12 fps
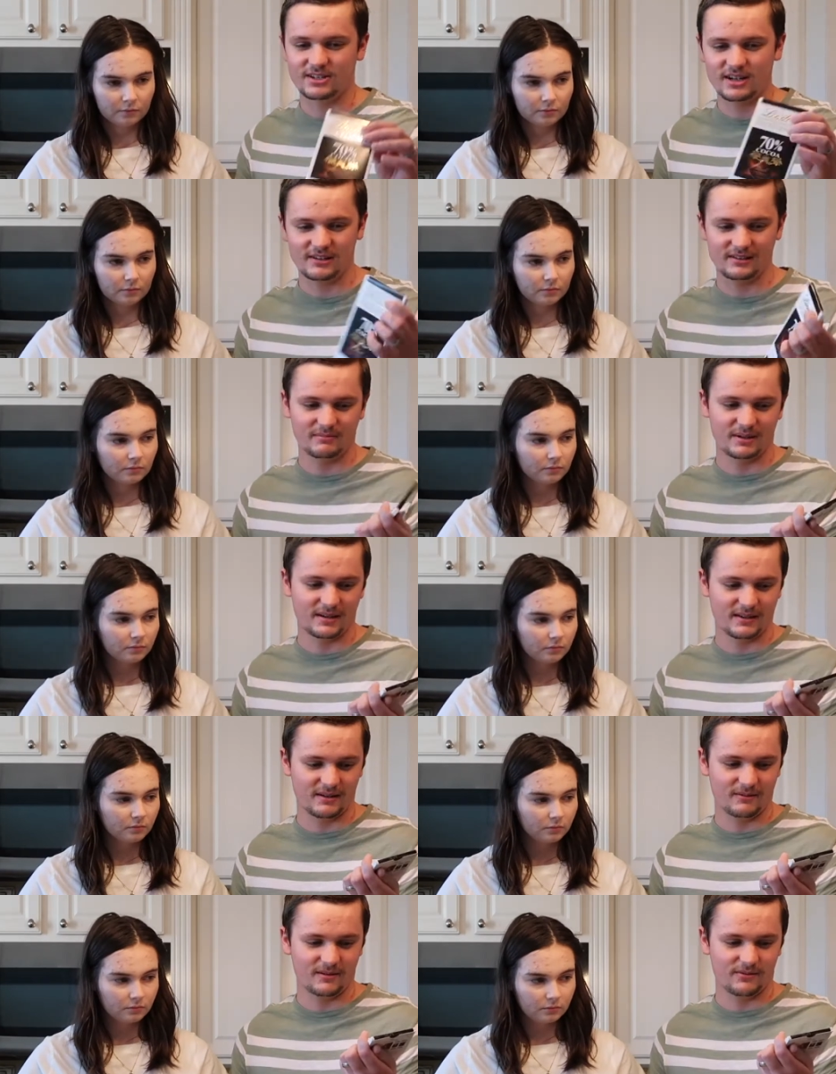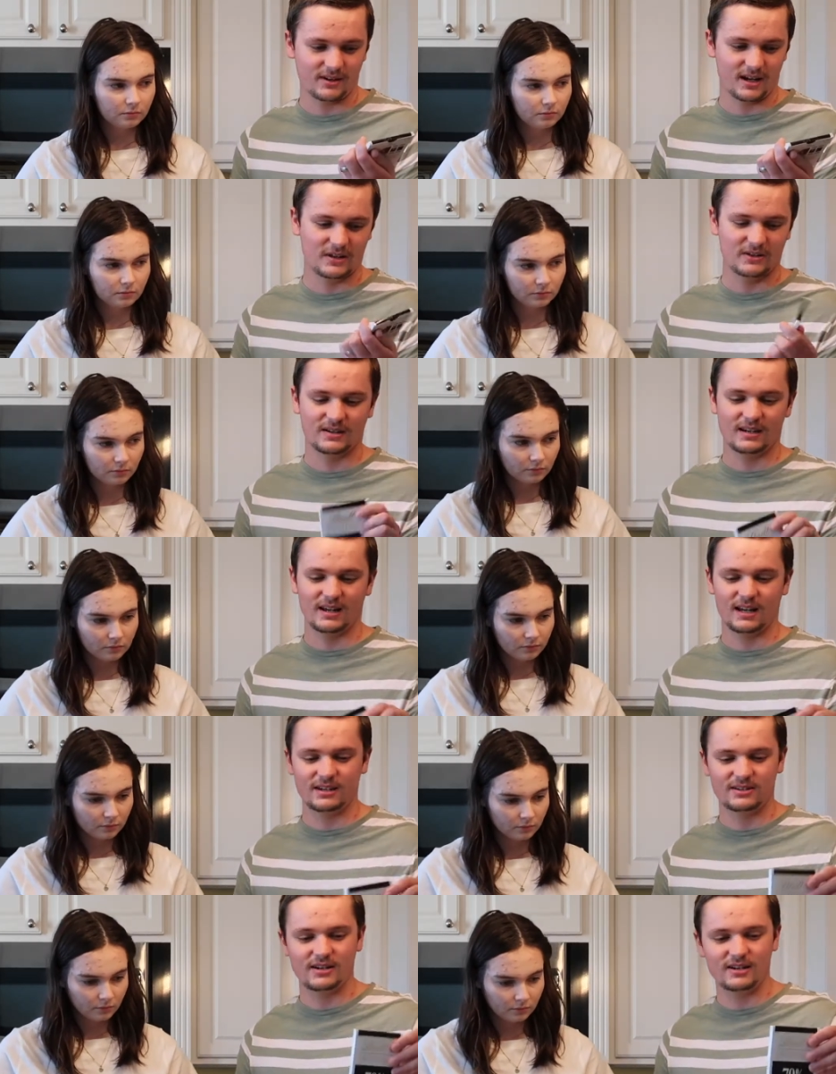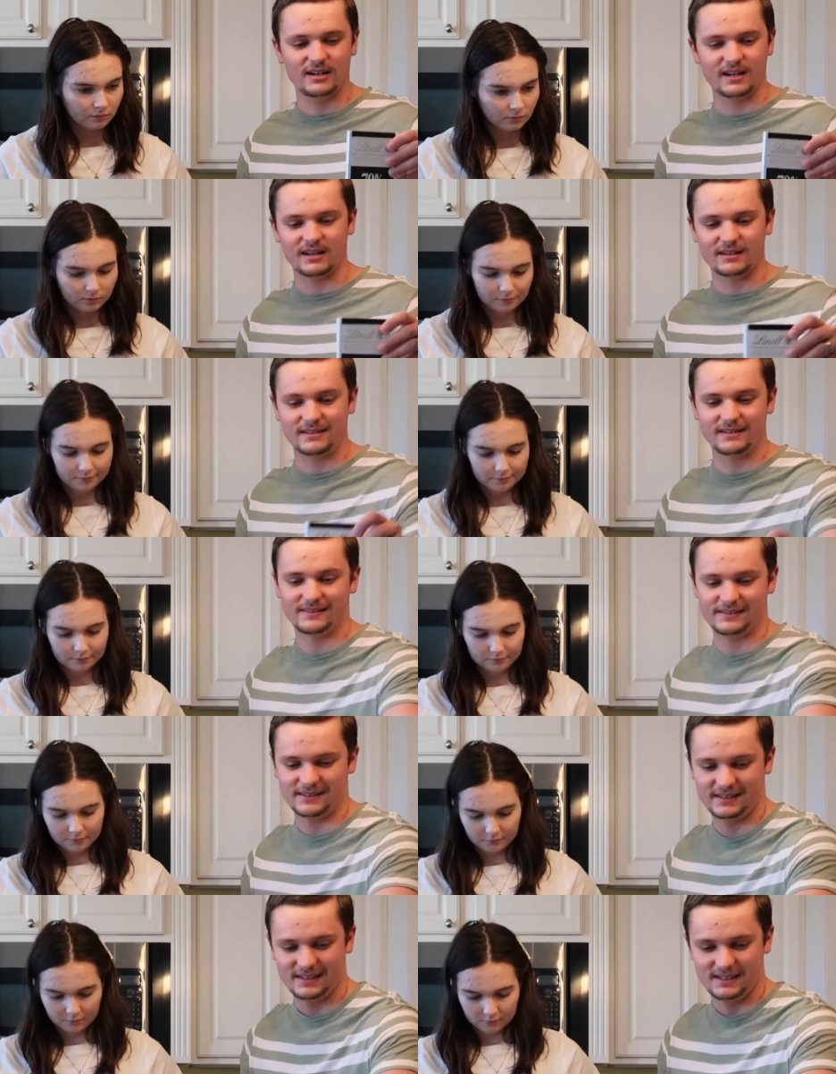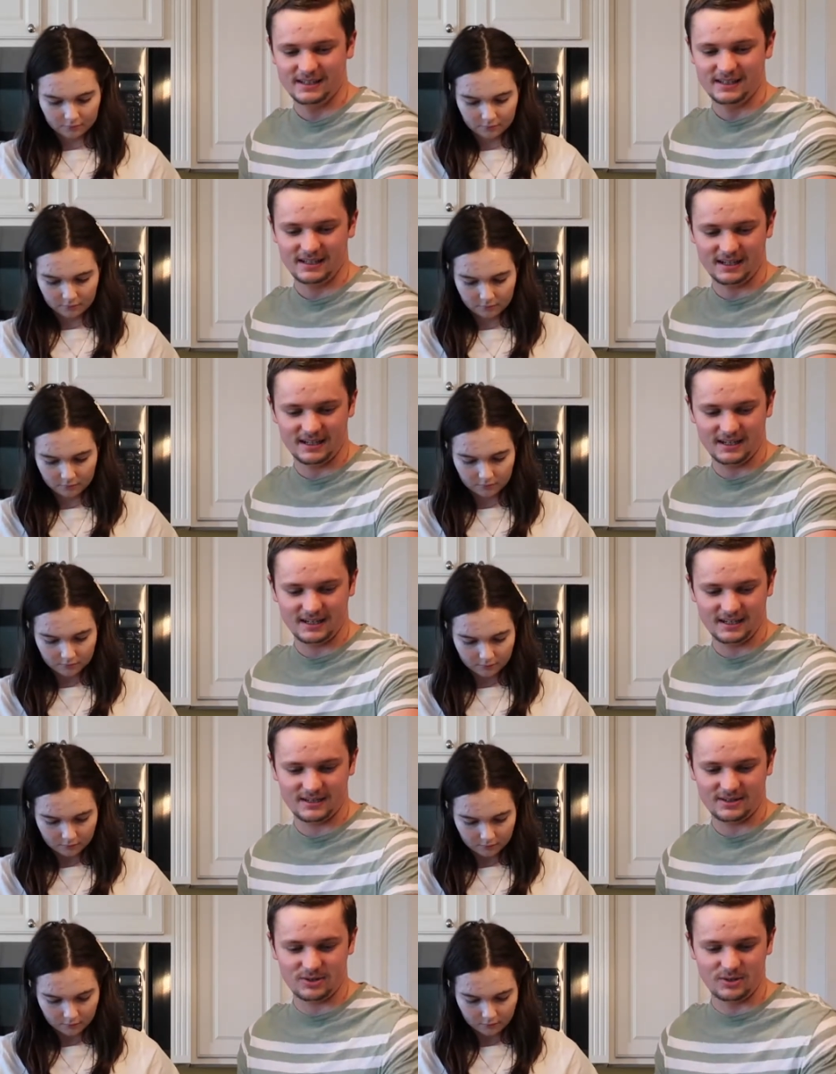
Speaker 1: chocolate bar that we found at Target. And,